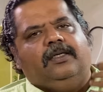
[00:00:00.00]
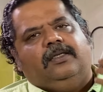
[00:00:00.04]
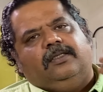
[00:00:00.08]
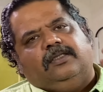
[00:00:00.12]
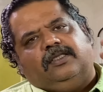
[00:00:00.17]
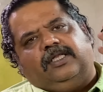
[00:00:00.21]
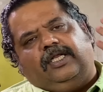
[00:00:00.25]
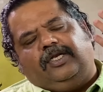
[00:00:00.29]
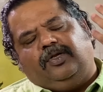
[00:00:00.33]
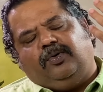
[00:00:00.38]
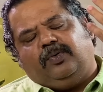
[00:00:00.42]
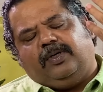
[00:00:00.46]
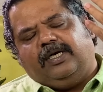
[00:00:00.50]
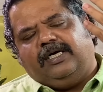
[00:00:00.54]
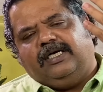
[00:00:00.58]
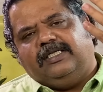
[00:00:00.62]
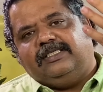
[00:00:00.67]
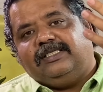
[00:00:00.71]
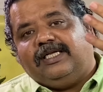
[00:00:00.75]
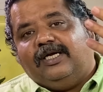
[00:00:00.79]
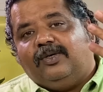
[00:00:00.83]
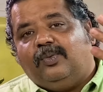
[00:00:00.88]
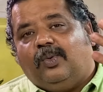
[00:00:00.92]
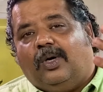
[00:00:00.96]
Then you can
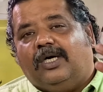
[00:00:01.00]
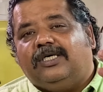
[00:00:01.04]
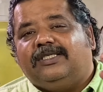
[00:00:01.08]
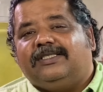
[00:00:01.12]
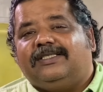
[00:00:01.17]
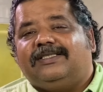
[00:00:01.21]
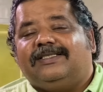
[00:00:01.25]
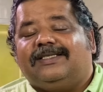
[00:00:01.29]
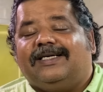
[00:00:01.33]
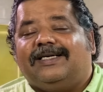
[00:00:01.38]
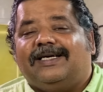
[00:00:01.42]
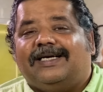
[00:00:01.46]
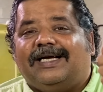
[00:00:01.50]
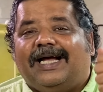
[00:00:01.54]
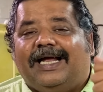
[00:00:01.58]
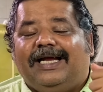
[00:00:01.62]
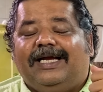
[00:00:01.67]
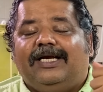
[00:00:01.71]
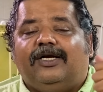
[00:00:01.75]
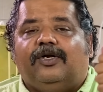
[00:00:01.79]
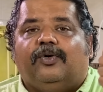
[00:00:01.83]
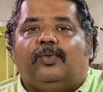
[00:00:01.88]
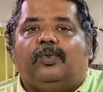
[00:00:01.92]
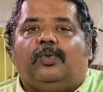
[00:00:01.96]
decide what
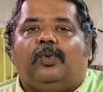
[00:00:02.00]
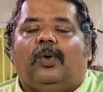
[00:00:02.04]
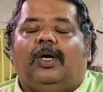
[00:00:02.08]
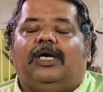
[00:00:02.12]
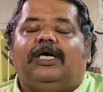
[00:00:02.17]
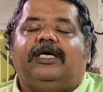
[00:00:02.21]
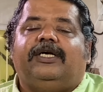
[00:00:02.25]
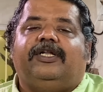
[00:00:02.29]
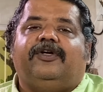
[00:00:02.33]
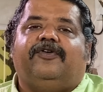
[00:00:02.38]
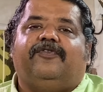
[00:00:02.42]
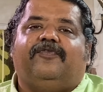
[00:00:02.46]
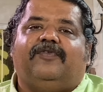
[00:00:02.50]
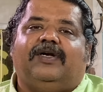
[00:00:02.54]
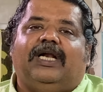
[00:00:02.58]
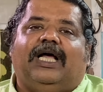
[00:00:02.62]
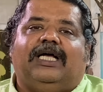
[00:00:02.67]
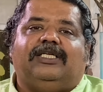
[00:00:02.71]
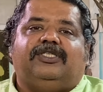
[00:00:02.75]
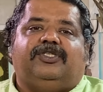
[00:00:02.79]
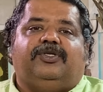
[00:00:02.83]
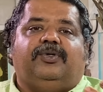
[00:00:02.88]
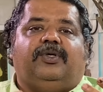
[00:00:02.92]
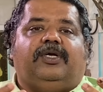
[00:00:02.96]
kind of quality of
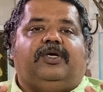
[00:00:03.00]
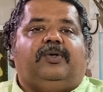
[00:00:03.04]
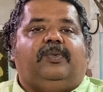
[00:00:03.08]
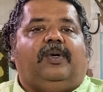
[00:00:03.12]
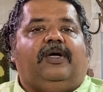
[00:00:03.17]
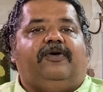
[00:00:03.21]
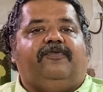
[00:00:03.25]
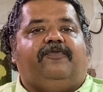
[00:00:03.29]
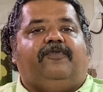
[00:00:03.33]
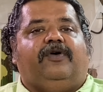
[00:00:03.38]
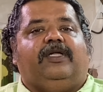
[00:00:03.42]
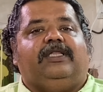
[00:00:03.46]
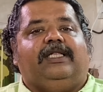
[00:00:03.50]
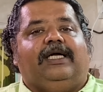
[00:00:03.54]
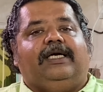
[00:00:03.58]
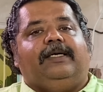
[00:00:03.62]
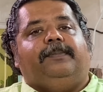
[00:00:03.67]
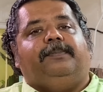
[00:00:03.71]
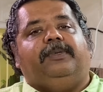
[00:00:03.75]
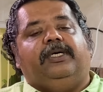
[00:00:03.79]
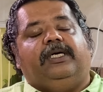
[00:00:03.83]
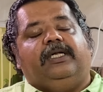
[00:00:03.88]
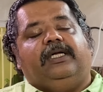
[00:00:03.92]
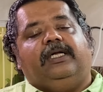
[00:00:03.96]
glass you require for
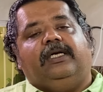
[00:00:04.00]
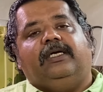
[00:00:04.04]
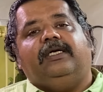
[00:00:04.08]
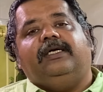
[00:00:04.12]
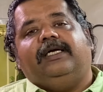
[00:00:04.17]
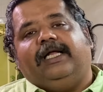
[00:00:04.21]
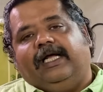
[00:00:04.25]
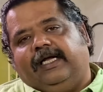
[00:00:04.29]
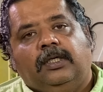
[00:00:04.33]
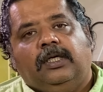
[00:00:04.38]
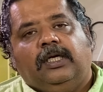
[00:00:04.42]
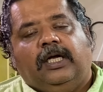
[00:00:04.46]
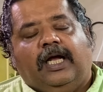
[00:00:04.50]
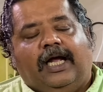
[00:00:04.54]
that particular tank.